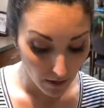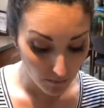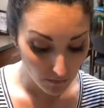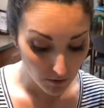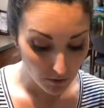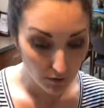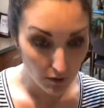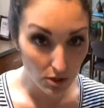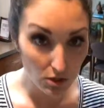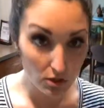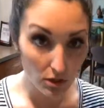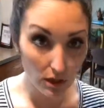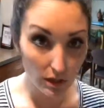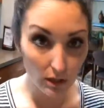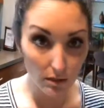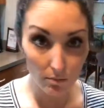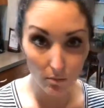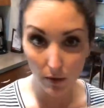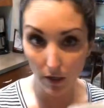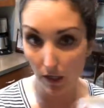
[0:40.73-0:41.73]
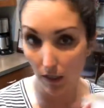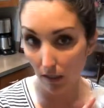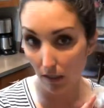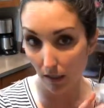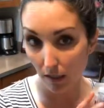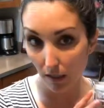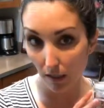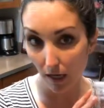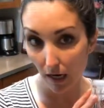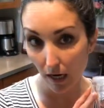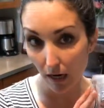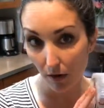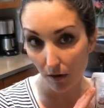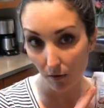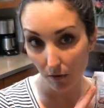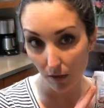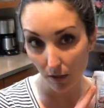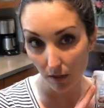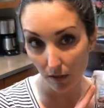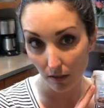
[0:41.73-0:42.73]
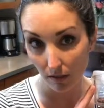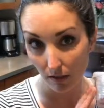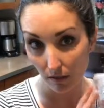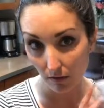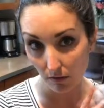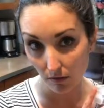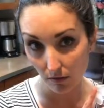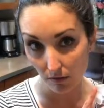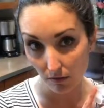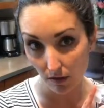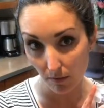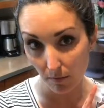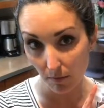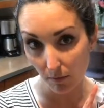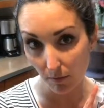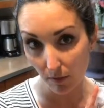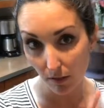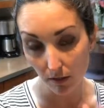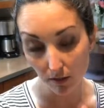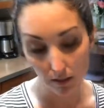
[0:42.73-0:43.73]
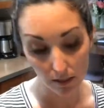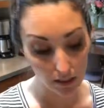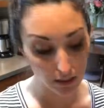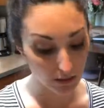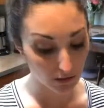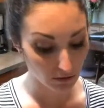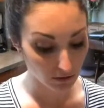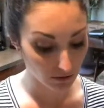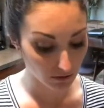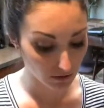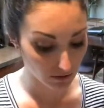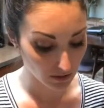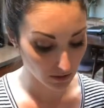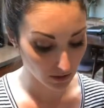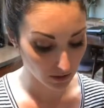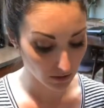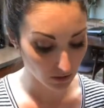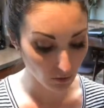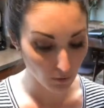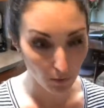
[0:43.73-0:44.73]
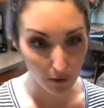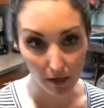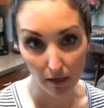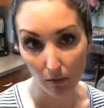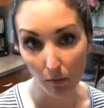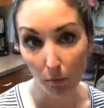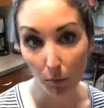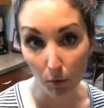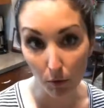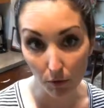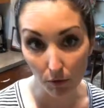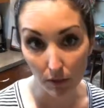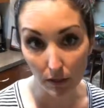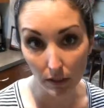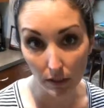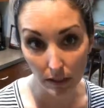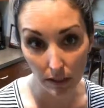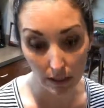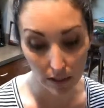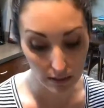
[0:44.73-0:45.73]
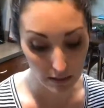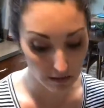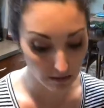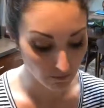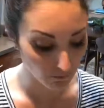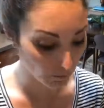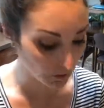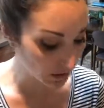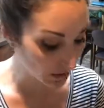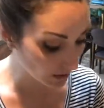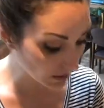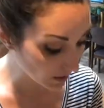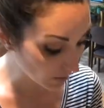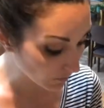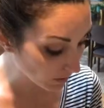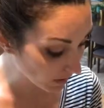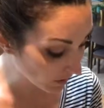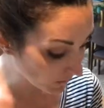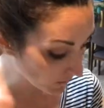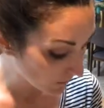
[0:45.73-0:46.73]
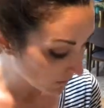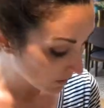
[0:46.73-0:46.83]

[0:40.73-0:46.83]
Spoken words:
So I usually keep my cacao in a little Tupperware container because I can go buy it in bulk and I can save money that way.